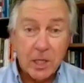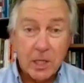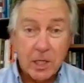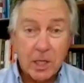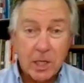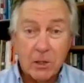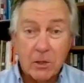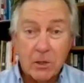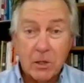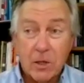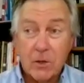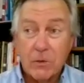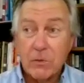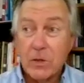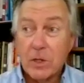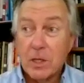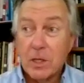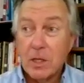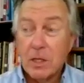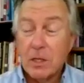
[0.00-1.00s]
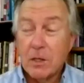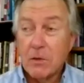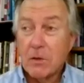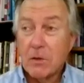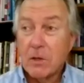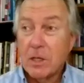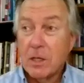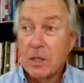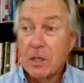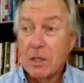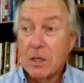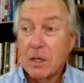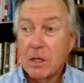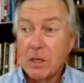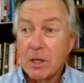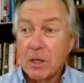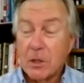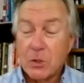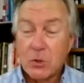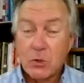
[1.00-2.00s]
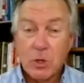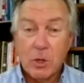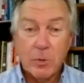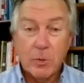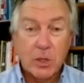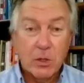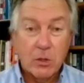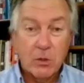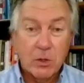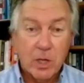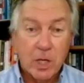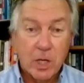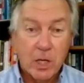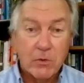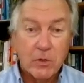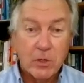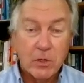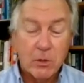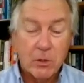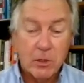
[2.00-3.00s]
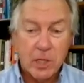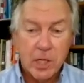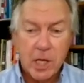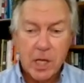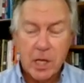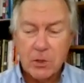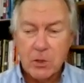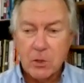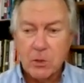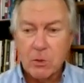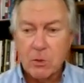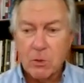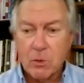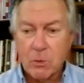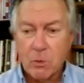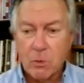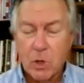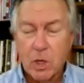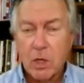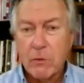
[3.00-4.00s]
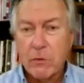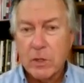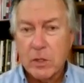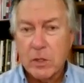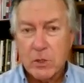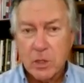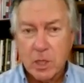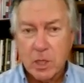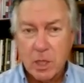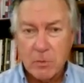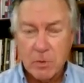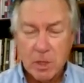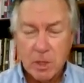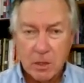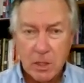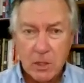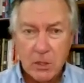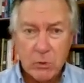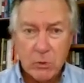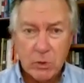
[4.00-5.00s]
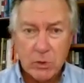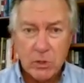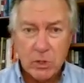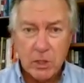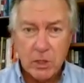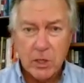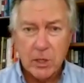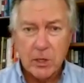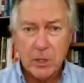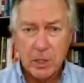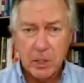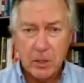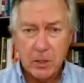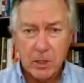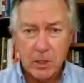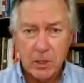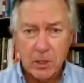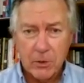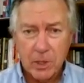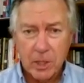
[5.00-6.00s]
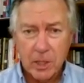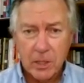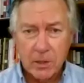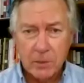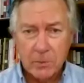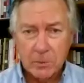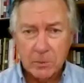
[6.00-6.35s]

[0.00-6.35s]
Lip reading: And I love the tribute you gave to your dad, who one of his jobs at least was security guard, right?